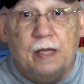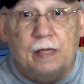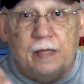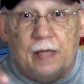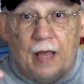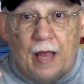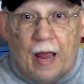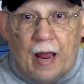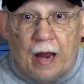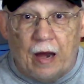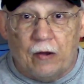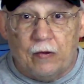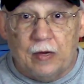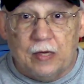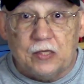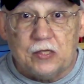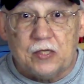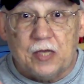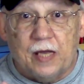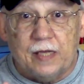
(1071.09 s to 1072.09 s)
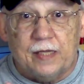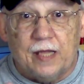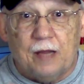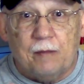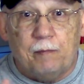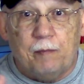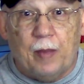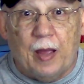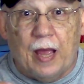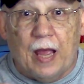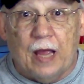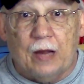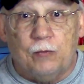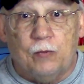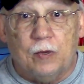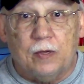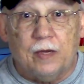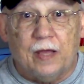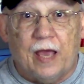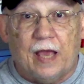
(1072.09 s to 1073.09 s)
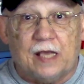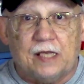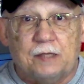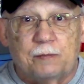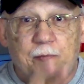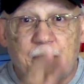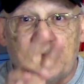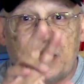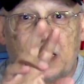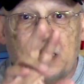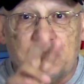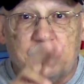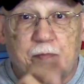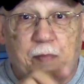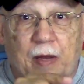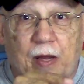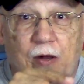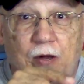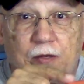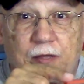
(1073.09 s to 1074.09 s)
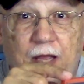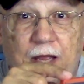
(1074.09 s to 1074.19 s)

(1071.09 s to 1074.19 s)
the air inside that bag will ex be expelled